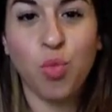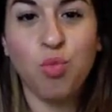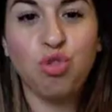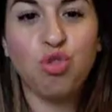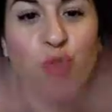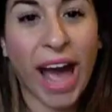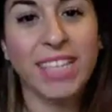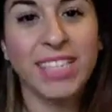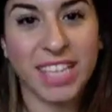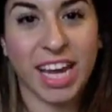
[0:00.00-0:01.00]

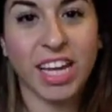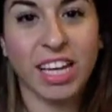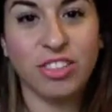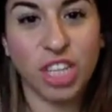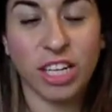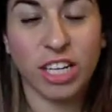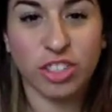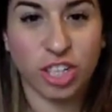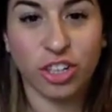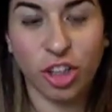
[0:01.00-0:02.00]
drastic change
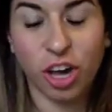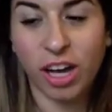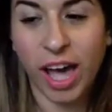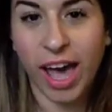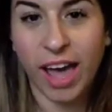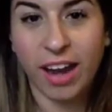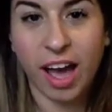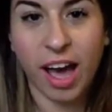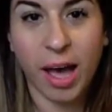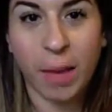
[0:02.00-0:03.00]
in your look. And
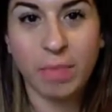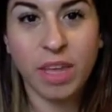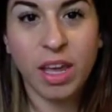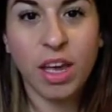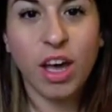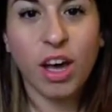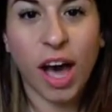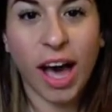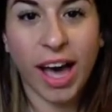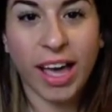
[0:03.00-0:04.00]

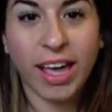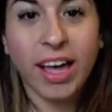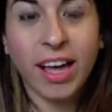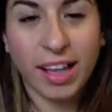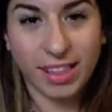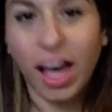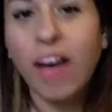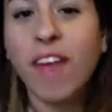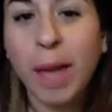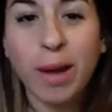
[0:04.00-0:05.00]
I
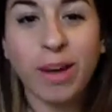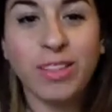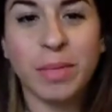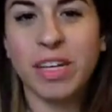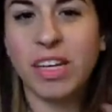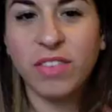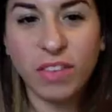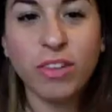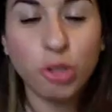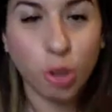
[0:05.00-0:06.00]
love eyebrows. I mean, even
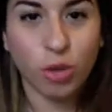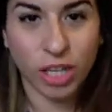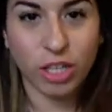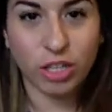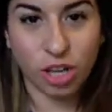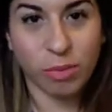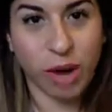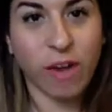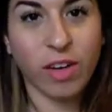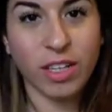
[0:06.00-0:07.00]
if you don't like a strong
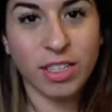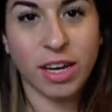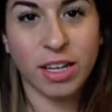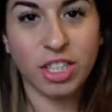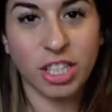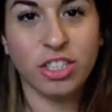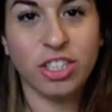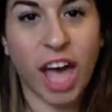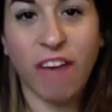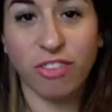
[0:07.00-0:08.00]
brow, it's gonna
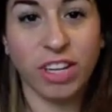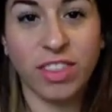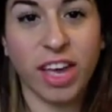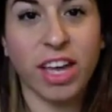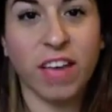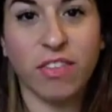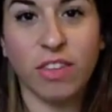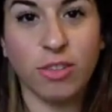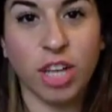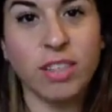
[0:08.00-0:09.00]
change everything if
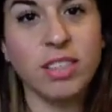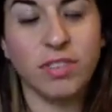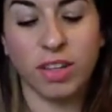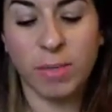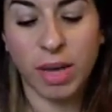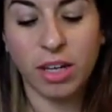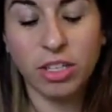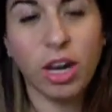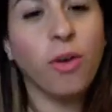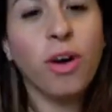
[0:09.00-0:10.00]
you just fill them in.
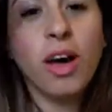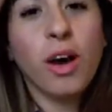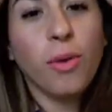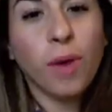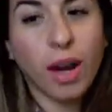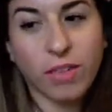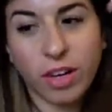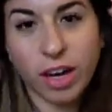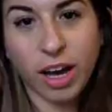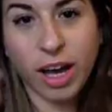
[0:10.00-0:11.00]
So whatever.